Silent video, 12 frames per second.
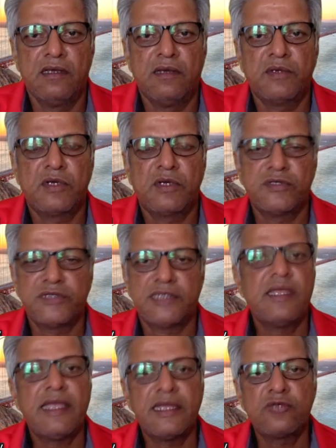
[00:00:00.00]
because I
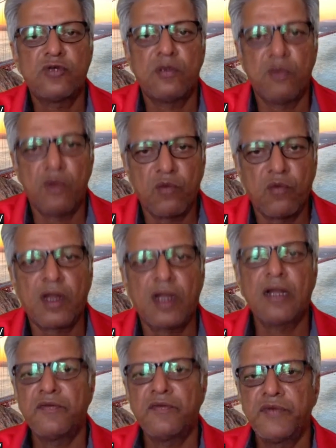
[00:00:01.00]
think it took about
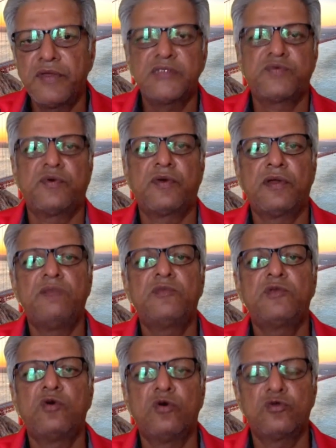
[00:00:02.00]
1.5 years for him to
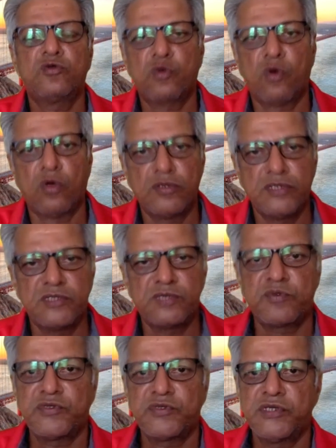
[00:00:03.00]
go through all these
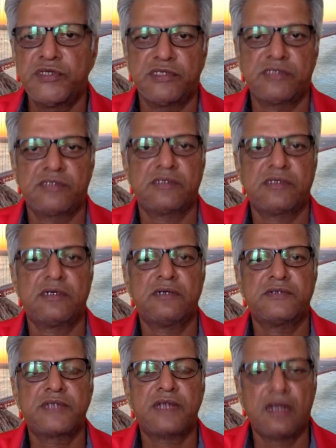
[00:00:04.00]
procedures,
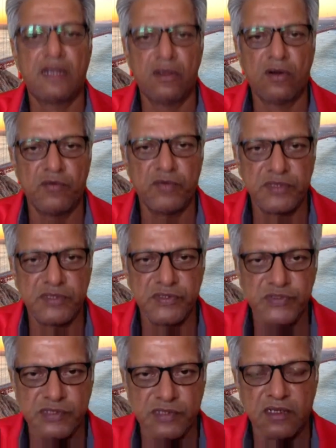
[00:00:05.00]
starting off with this